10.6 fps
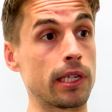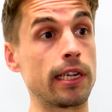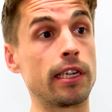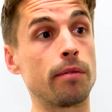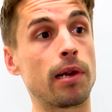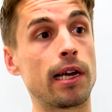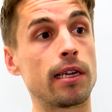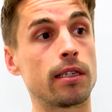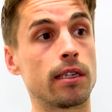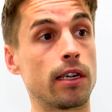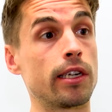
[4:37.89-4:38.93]
I needed
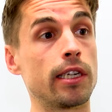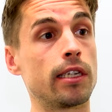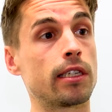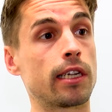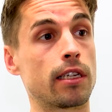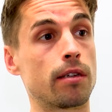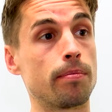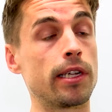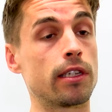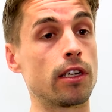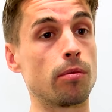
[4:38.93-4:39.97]
players and I needed to get some
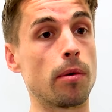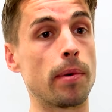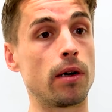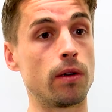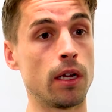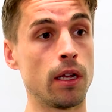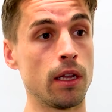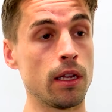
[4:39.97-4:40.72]
minutes under my belt.